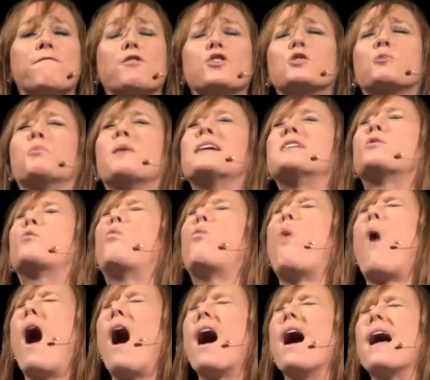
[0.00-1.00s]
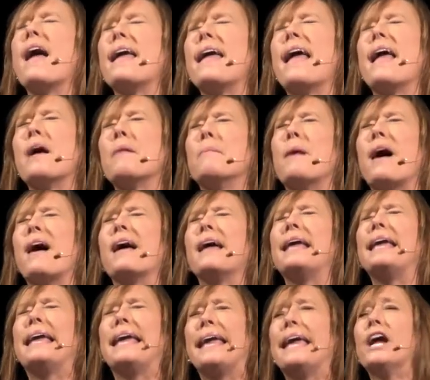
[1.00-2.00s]
first place. Why am
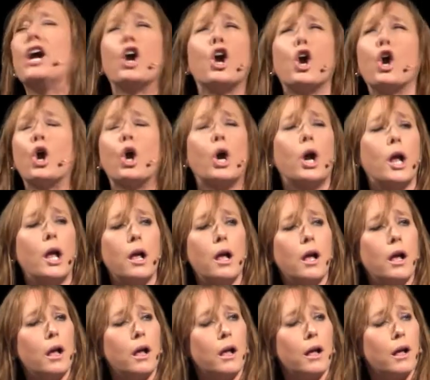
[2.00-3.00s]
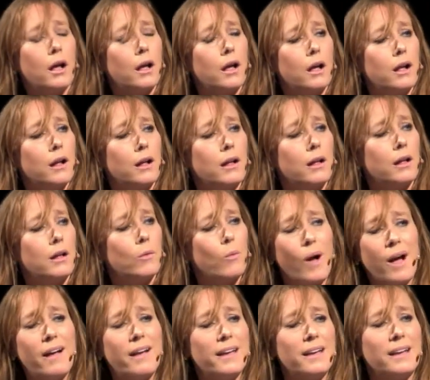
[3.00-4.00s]
I here?
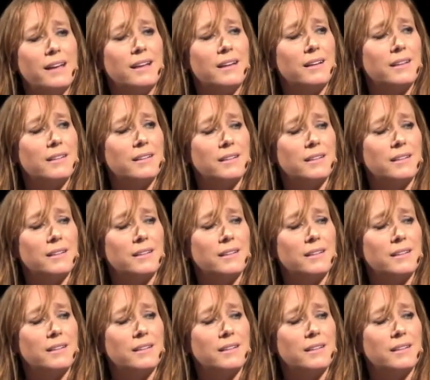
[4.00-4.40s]
Why?